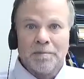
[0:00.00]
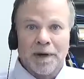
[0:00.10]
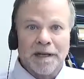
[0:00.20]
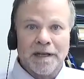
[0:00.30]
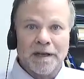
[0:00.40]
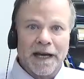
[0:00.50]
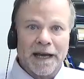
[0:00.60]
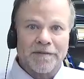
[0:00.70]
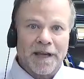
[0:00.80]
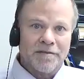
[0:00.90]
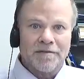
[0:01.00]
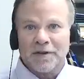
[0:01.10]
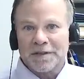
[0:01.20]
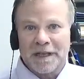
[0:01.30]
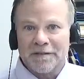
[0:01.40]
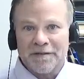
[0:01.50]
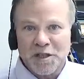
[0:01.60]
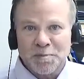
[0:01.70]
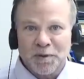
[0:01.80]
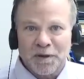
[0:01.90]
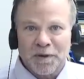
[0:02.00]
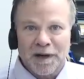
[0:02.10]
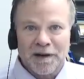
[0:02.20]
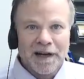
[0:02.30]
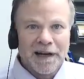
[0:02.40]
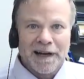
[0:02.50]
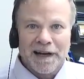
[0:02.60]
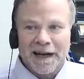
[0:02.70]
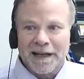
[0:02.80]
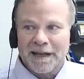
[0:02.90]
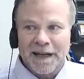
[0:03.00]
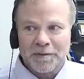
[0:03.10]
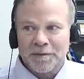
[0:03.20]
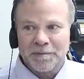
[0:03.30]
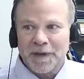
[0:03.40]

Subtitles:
But, I have Kevin Folta on Facebook where I connect with